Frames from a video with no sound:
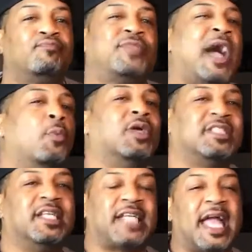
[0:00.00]
That
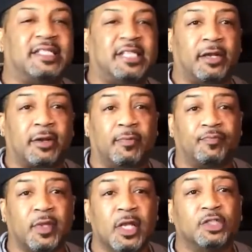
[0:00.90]
wasn't the case here.
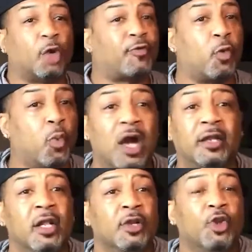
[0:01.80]
So for
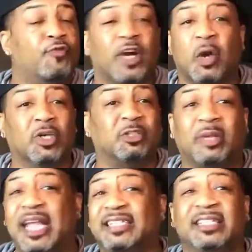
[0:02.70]
one, you fucking with some
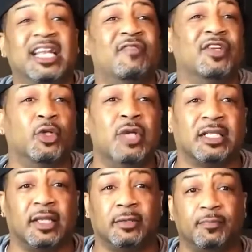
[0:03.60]
kids that didn't even do
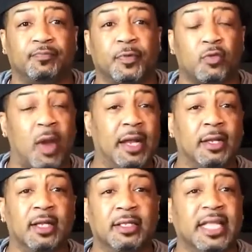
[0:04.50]
nothing, right?